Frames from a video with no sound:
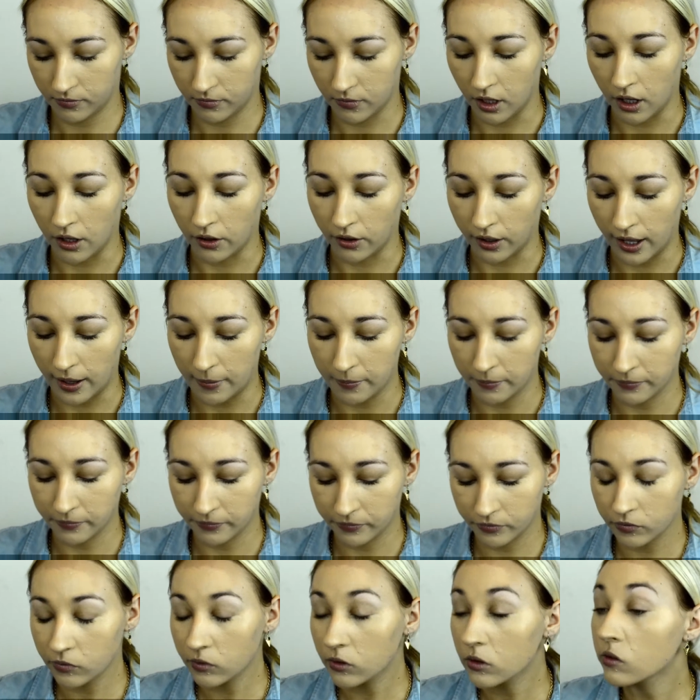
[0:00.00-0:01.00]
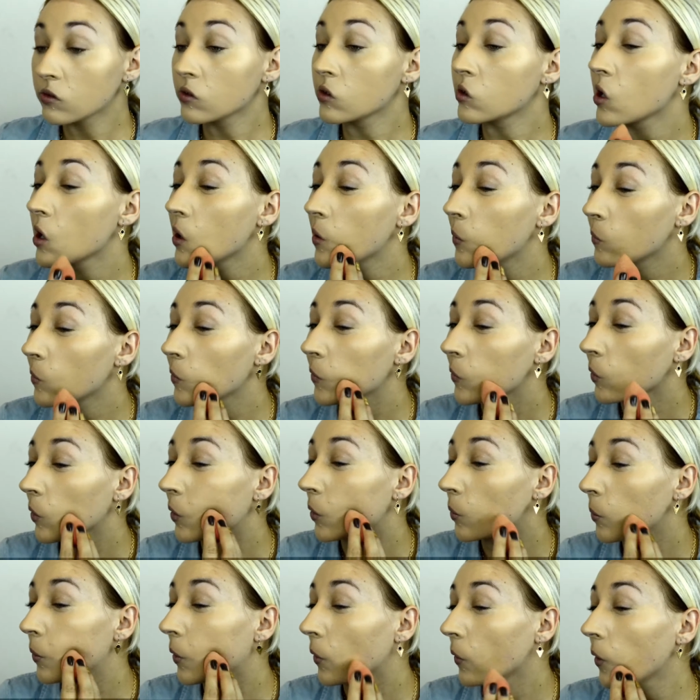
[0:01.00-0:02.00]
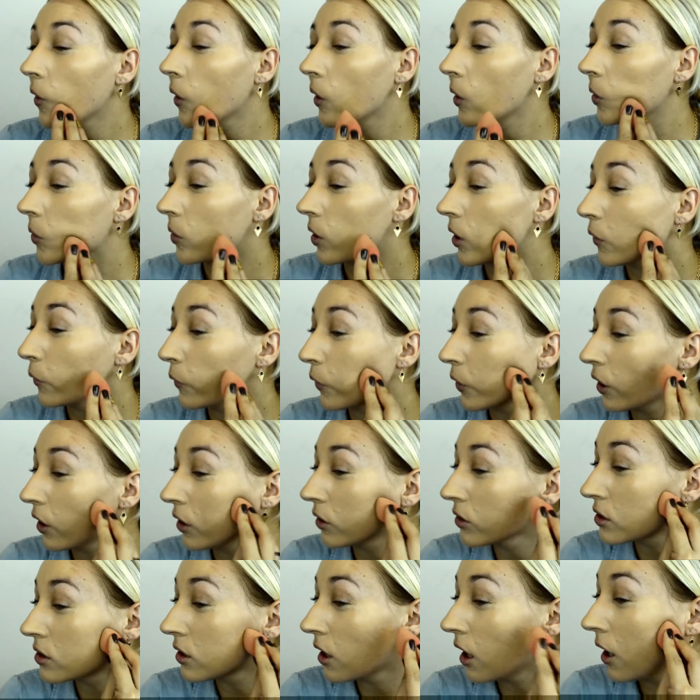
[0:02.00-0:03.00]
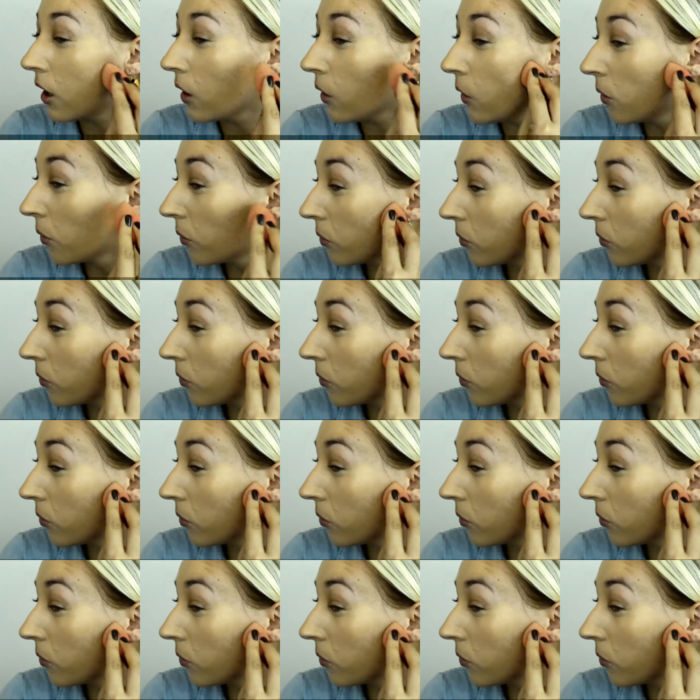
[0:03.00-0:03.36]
Okay, so I'm just going to put that around the outside.